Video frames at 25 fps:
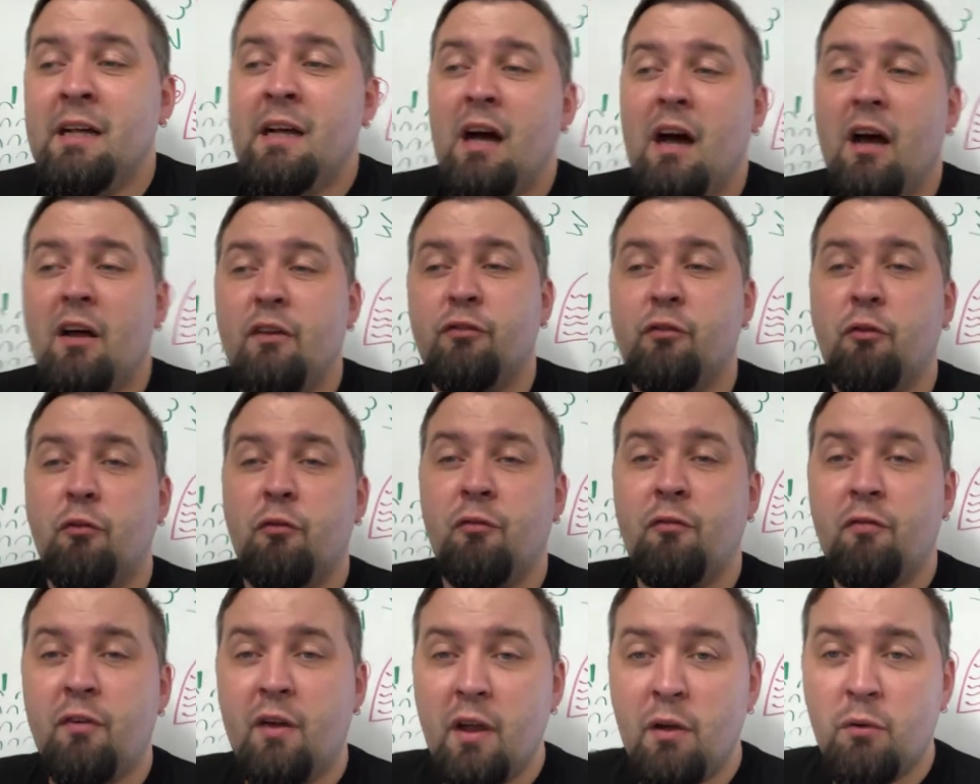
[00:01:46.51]
So
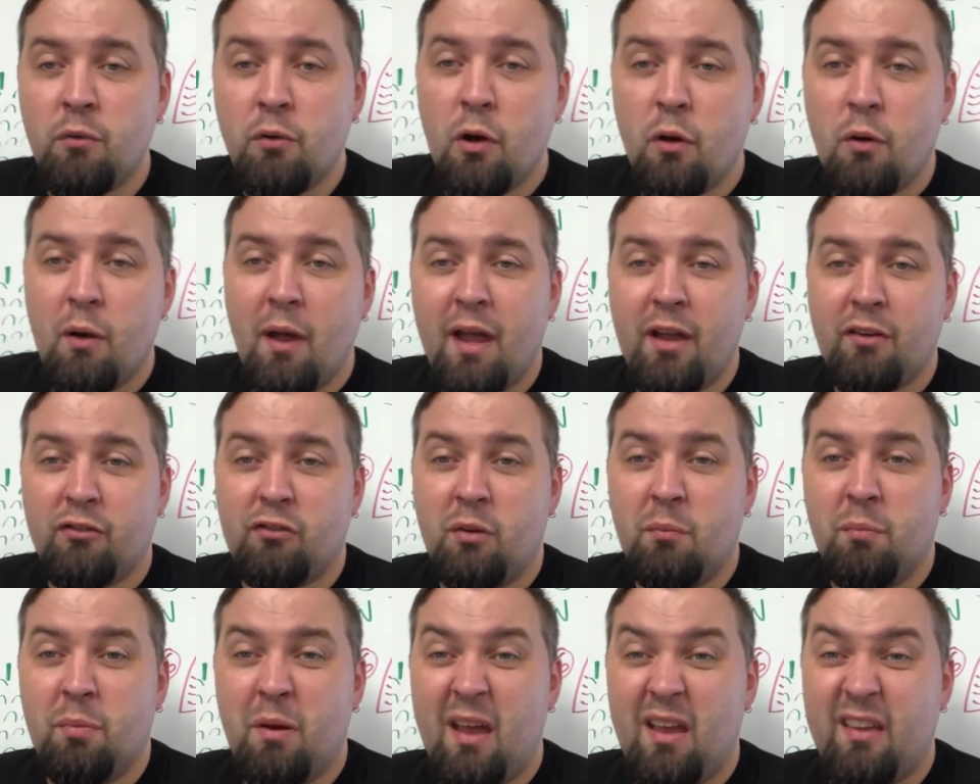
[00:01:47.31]
Pharaoh
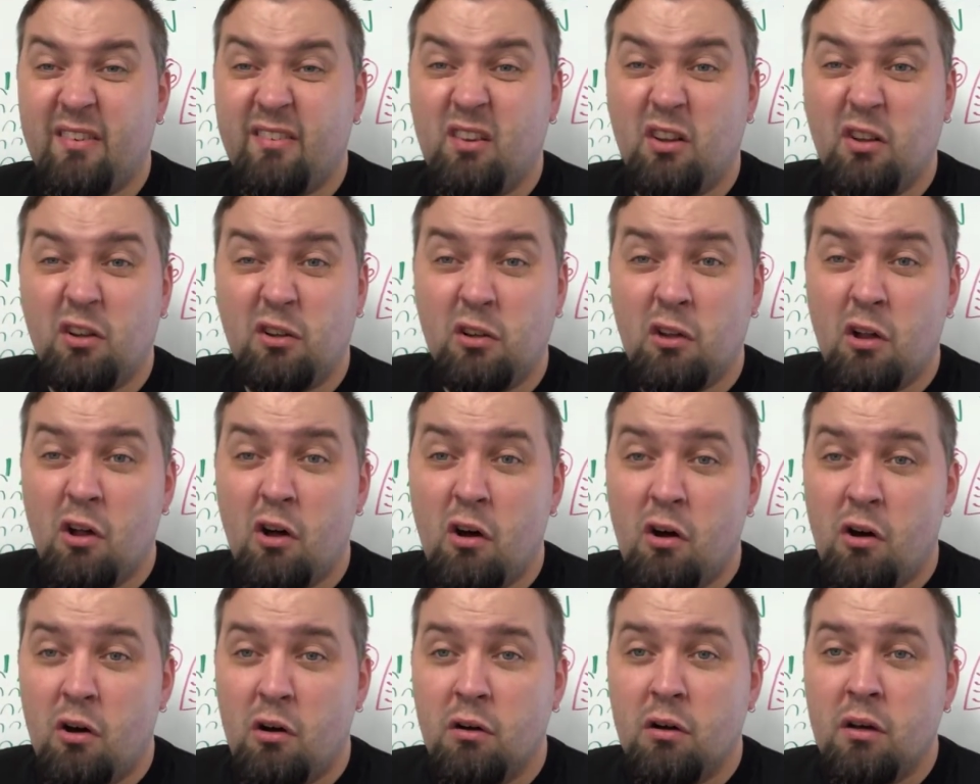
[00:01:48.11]
actually passed a
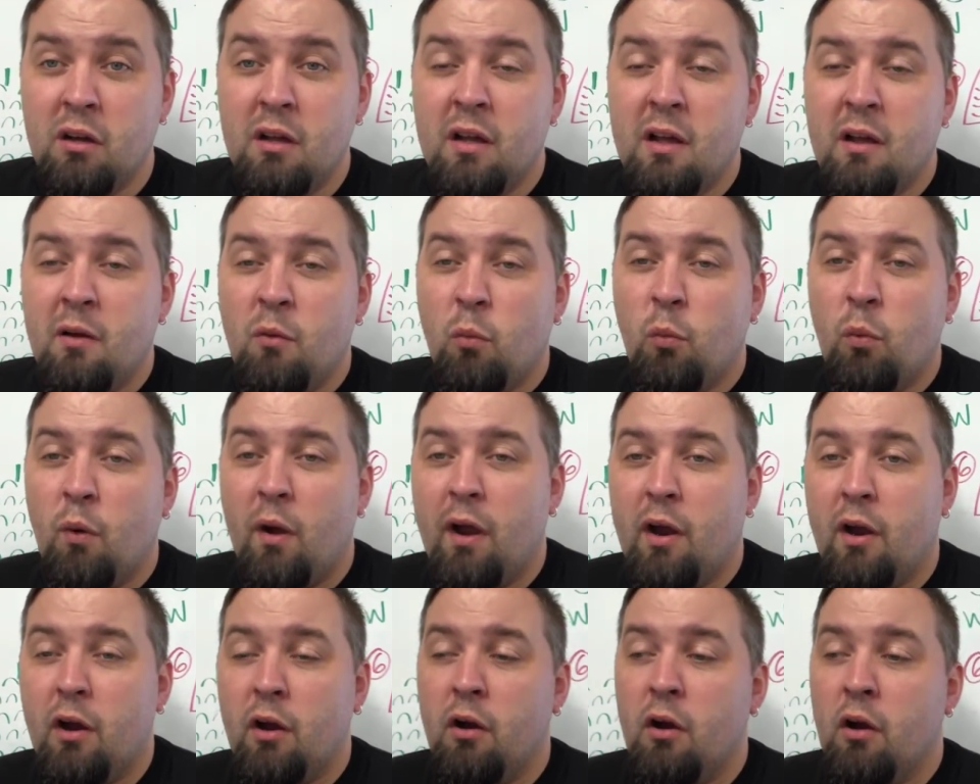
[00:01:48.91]
law
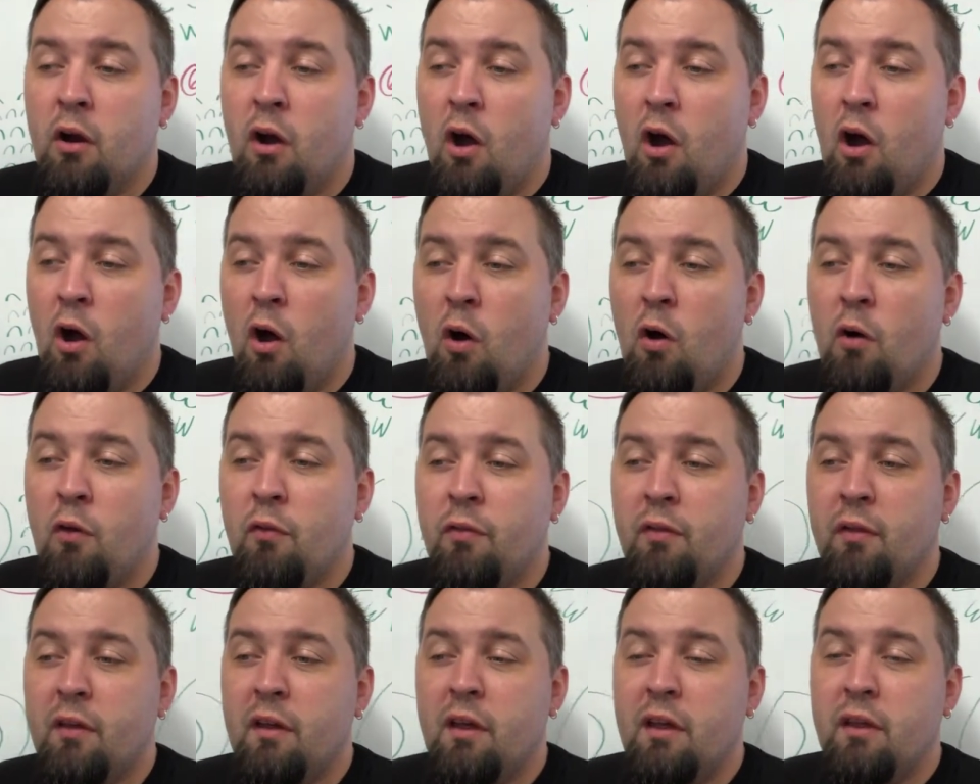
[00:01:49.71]
where all
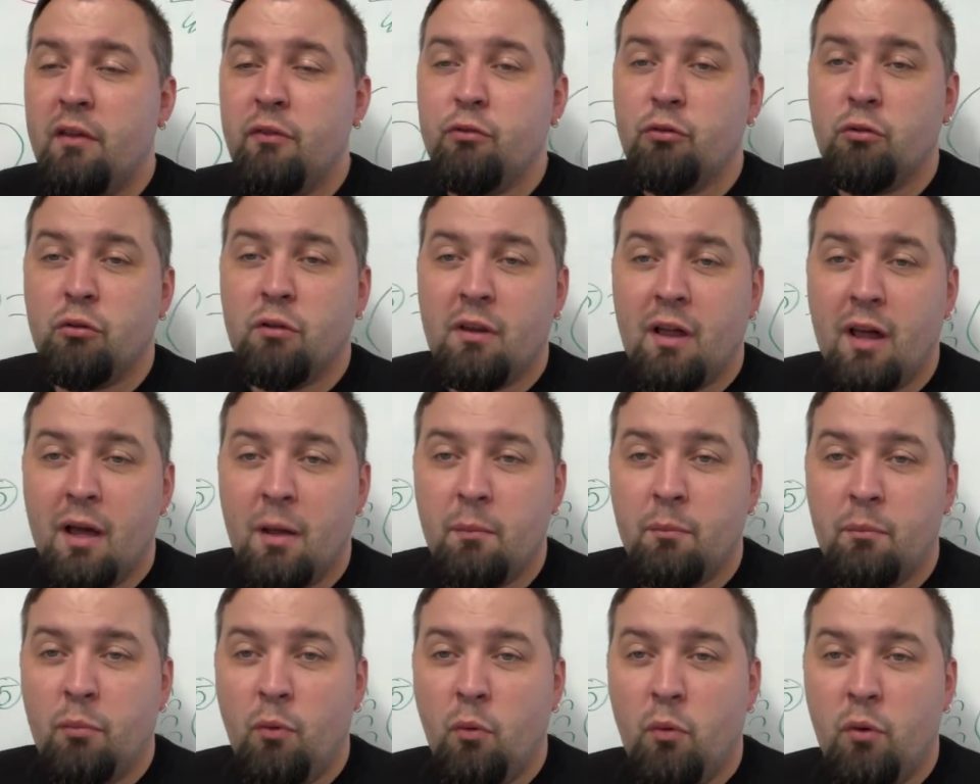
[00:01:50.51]
the
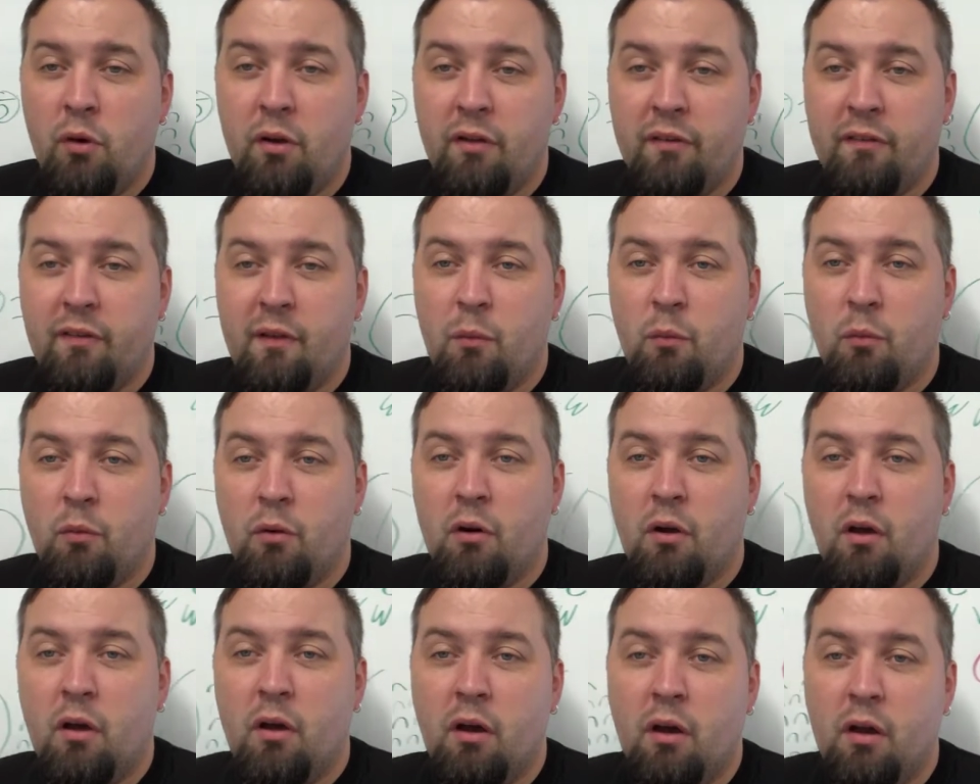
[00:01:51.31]
Israelite boys that
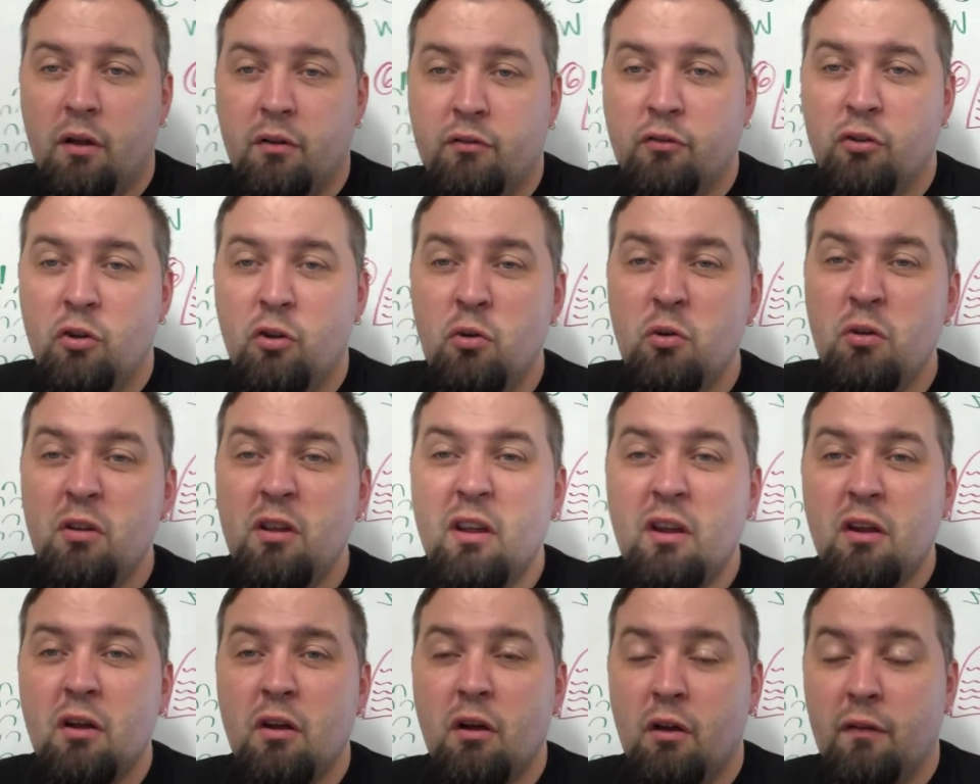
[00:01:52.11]
were
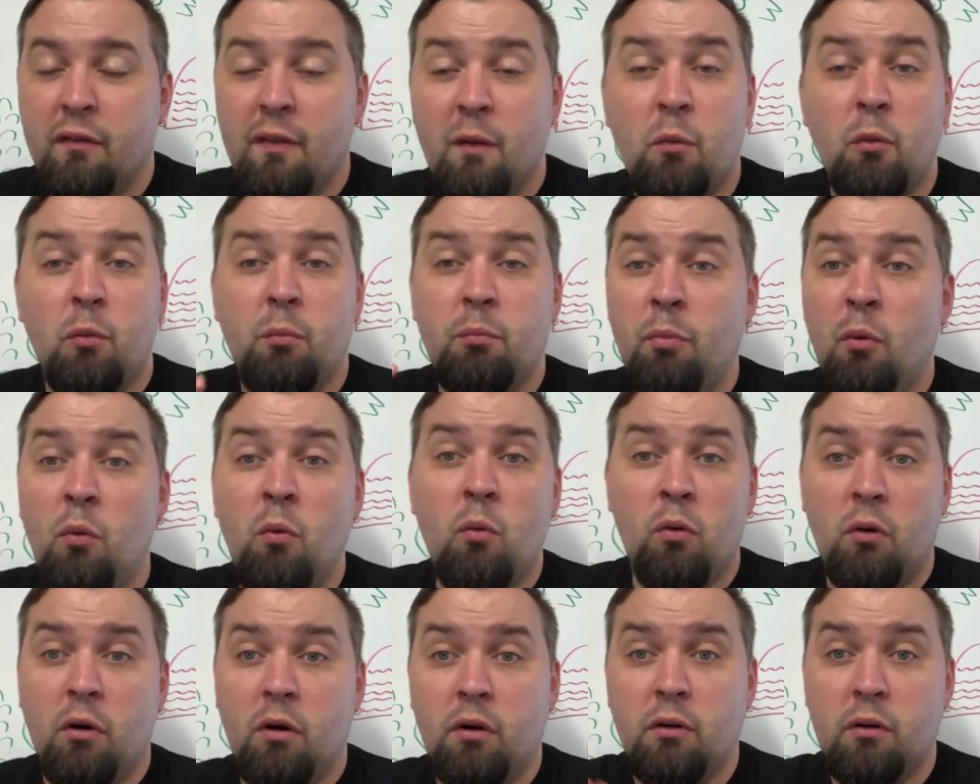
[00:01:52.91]
that were
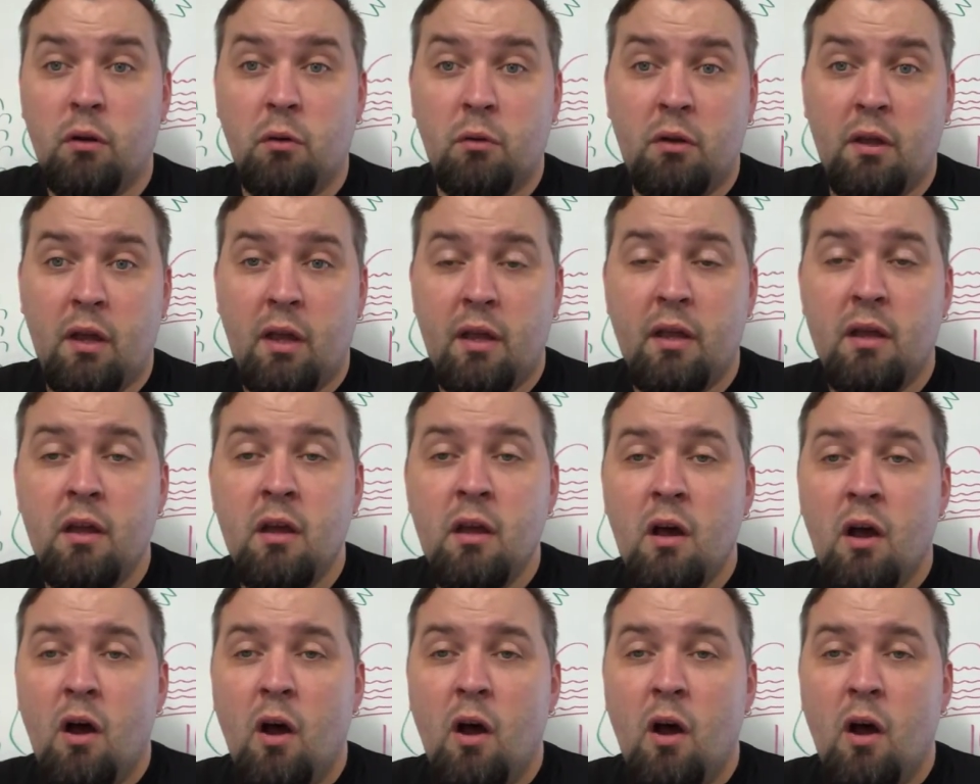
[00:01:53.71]
born, okay,